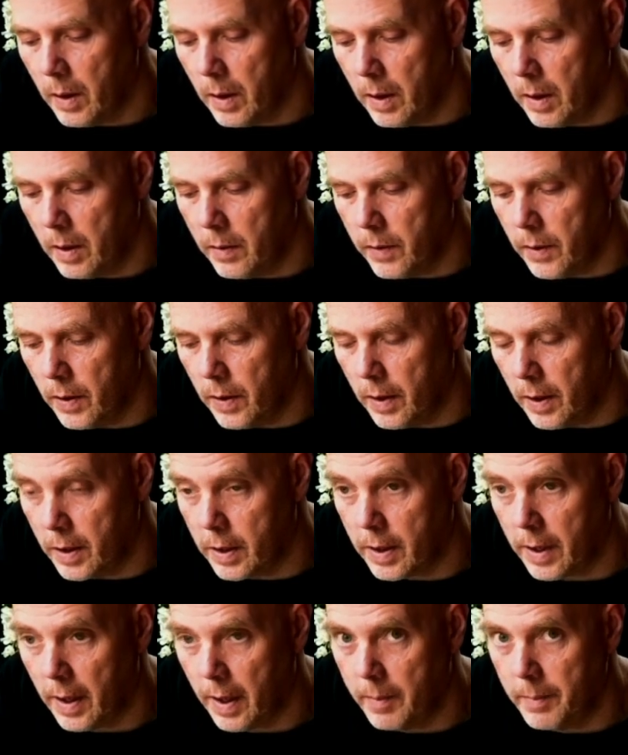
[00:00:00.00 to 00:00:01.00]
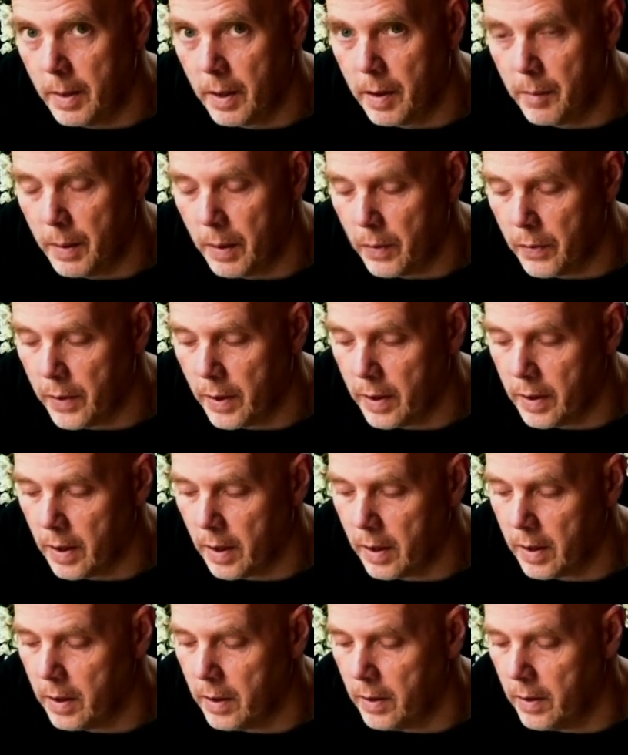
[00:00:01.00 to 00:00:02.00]
that is claiming to be
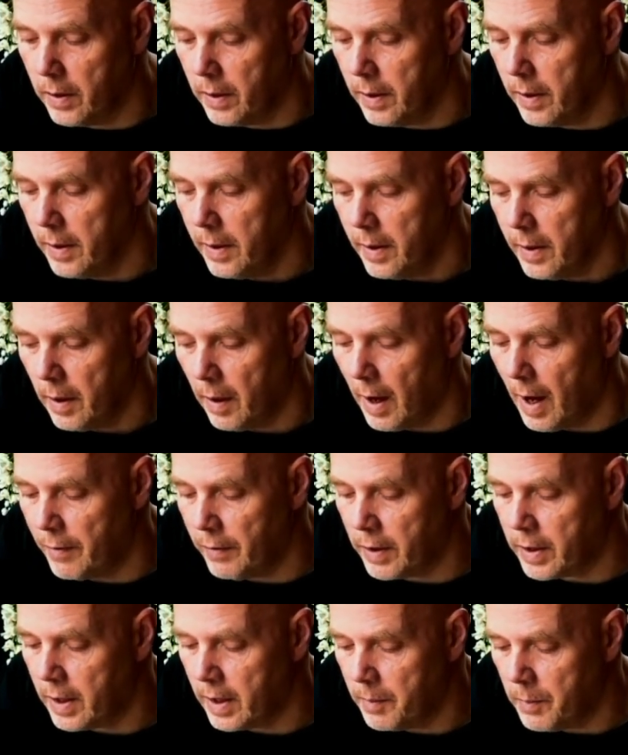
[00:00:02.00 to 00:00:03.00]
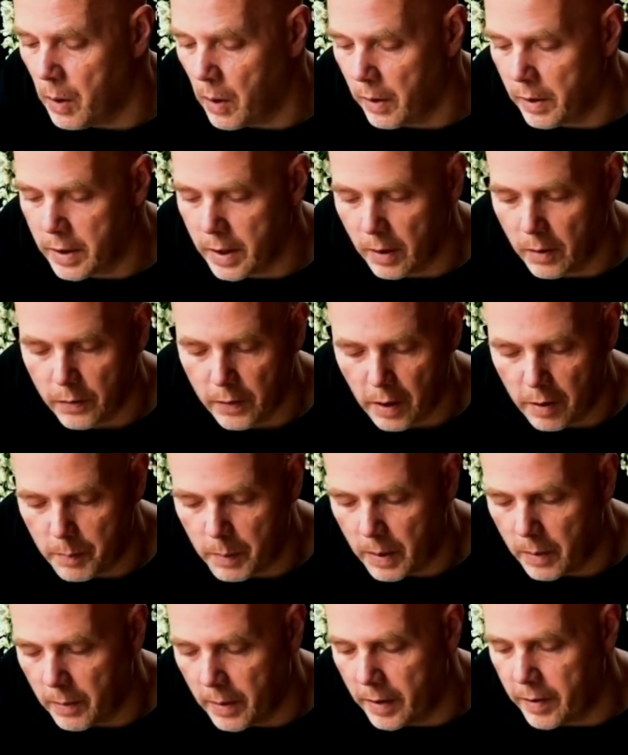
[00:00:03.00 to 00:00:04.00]
authentic. You know, I haven't seen the marketing on this,
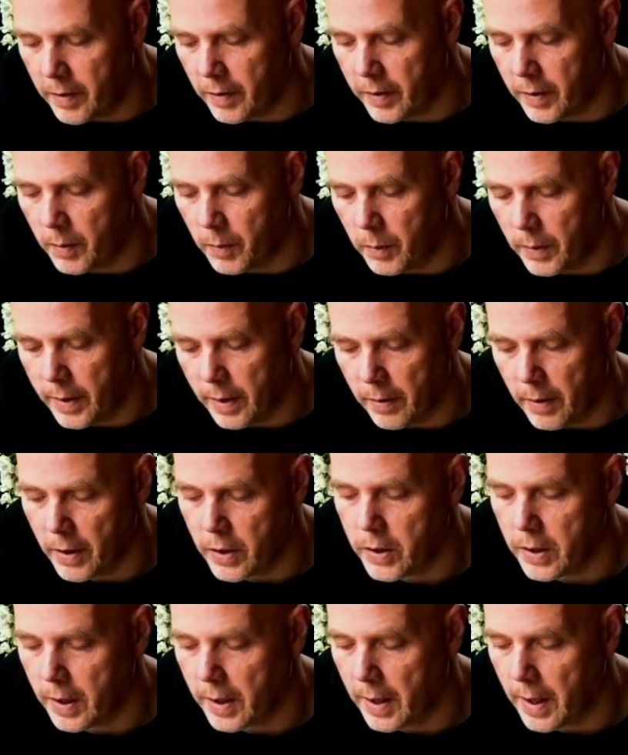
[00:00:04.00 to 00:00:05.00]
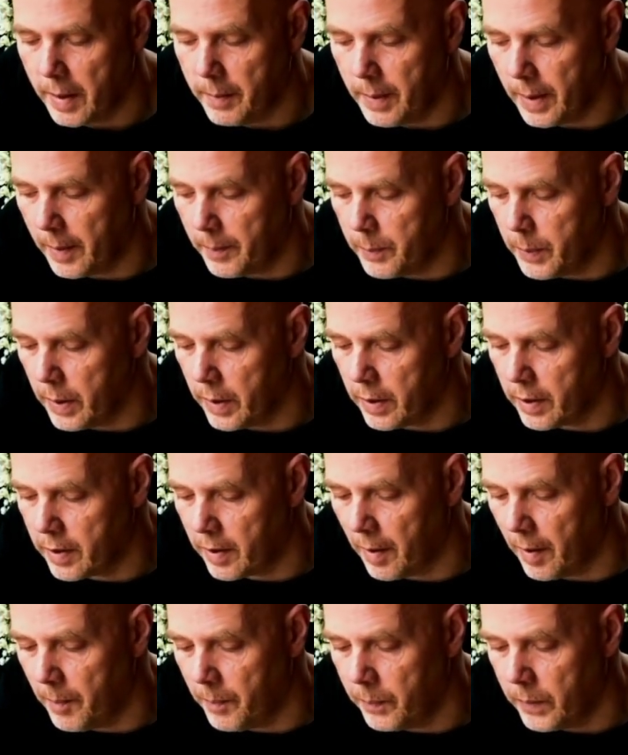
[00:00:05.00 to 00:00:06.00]
by the way, so I don't know what they're actually claiming. But
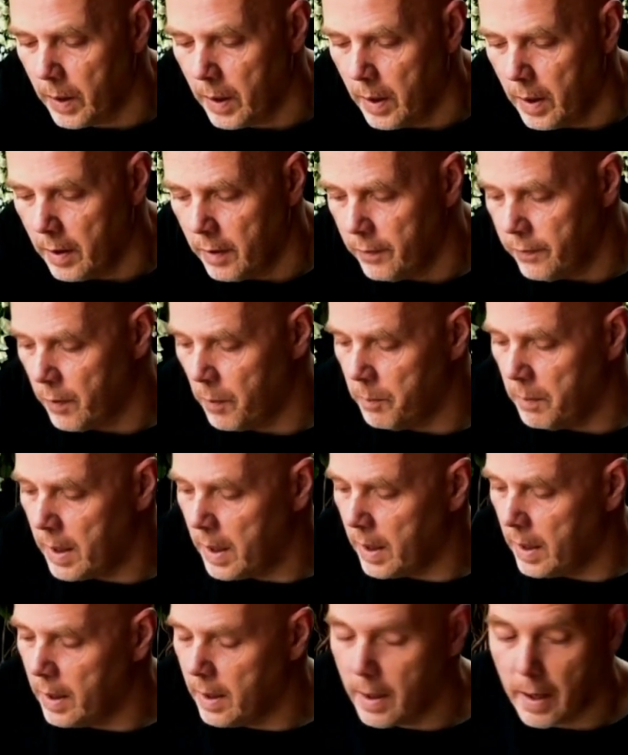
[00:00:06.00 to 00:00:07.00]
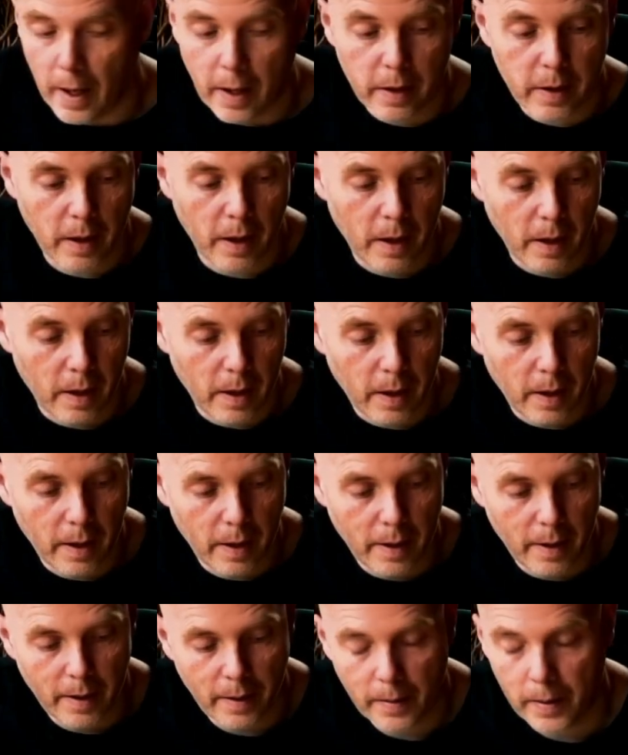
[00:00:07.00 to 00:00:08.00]
for me, as
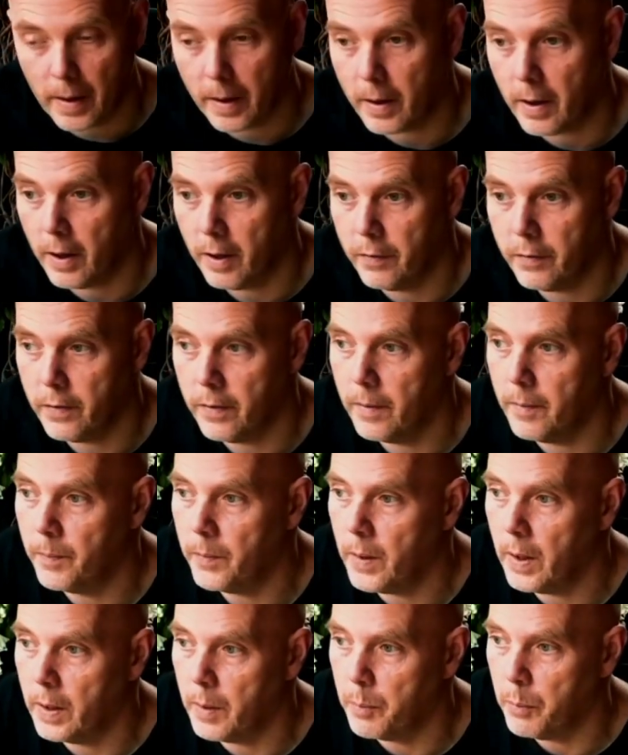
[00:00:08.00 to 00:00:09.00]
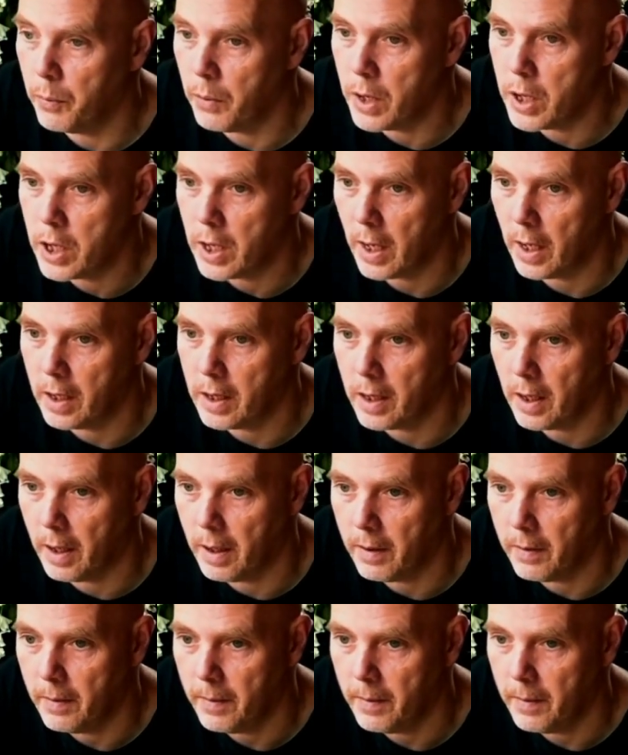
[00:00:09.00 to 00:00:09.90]
a kind of an appreciator,